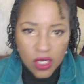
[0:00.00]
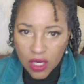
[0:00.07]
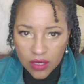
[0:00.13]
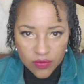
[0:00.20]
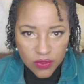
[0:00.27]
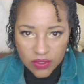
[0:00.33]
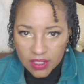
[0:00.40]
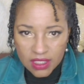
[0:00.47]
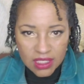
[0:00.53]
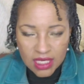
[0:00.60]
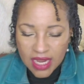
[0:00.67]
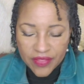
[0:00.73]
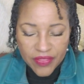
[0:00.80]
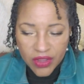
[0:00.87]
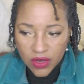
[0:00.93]
carnivals, it's
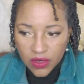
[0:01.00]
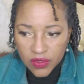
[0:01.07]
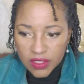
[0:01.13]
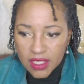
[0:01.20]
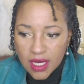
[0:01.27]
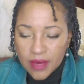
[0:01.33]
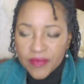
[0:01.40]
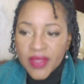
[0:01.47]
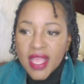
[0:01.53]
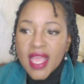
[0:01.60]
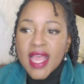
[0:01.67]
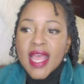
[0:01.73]
not there all the time.